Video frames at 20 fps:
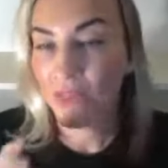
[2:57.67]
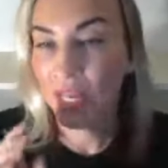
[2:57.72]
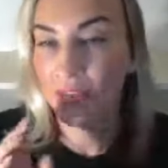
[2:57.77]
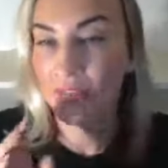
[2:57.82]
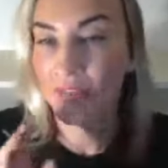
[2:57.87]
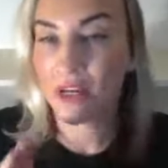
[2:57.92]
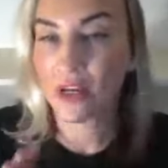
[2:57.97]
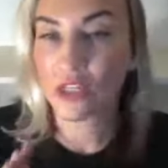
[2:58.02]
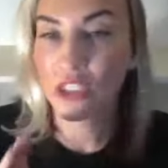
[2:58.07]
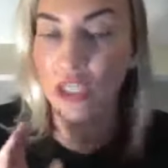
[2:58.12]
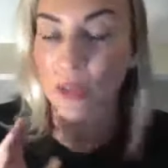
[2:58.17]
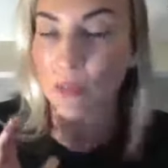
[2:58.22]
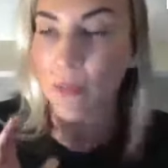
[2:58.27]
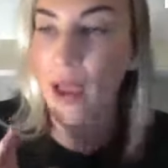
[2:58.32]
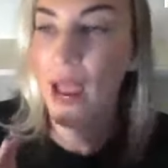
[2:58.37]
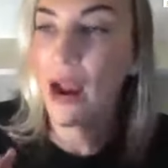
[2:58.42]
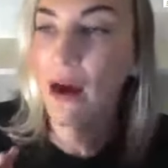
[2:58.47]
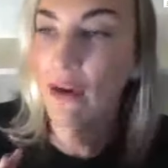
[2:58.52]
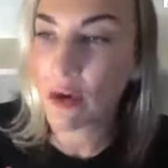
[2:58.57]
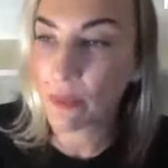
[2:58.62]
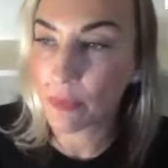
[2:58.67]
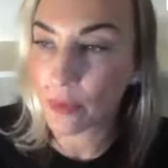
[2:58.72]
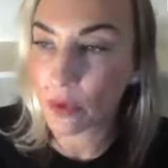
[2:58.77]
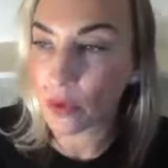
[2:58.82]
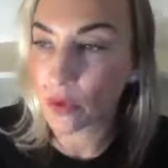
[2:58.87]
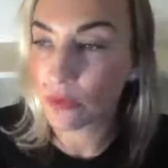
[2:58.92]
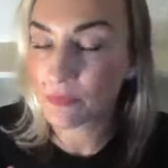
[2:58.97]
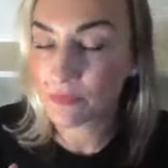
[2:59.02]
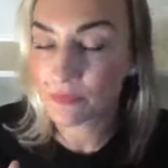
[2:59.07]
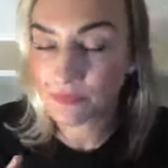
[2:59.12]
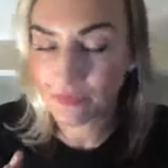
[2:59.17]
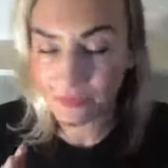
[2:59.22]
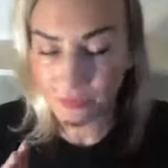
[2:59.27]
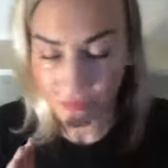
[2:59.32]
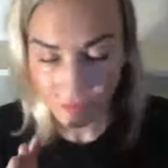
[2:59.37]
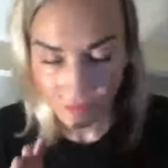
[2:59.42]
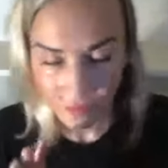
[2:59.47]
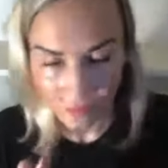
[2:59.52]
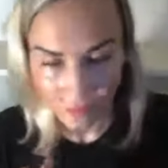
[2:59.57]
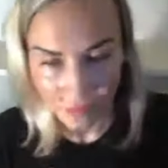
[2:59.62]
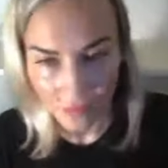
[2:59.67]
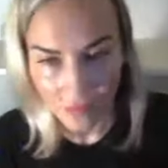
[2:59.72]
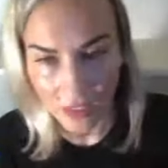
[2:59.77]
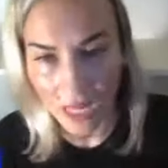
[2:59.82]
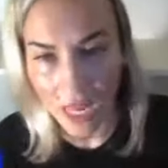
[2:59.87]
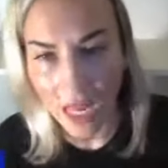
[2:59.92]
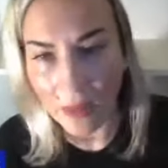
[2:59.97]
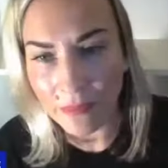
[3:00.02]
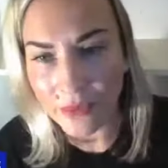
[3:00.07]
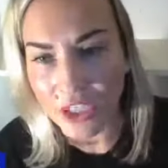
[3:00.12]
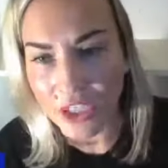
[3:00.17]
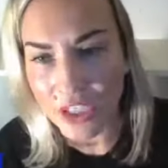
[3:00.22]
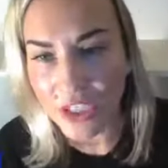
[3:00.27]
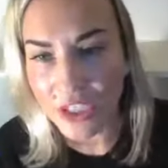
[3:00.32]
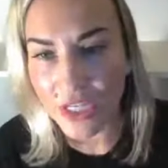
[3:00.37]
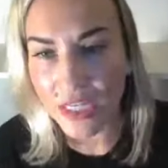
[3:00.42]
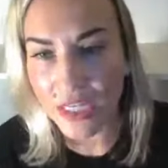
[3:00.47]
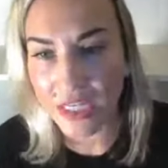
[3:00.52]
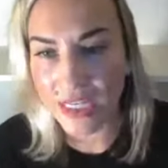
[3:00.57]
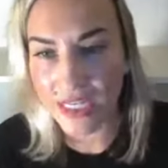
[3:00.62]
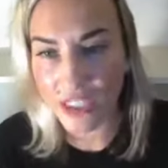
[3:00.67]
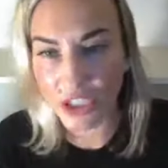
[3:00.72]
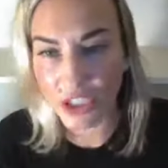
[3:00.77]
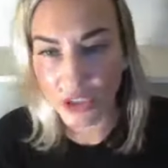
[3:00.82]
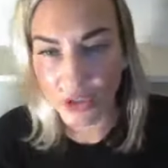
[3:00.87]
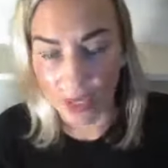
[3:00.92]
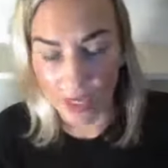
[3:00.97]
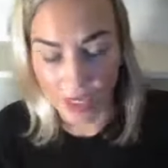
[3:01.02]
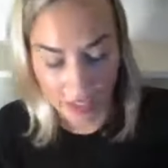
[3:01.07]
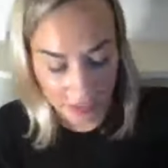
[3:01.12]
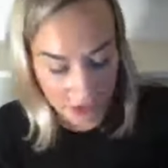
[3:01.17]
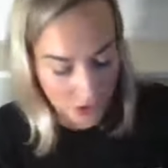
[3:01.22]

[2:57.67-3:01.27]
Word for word: And there's a parable. I'm just going to get straight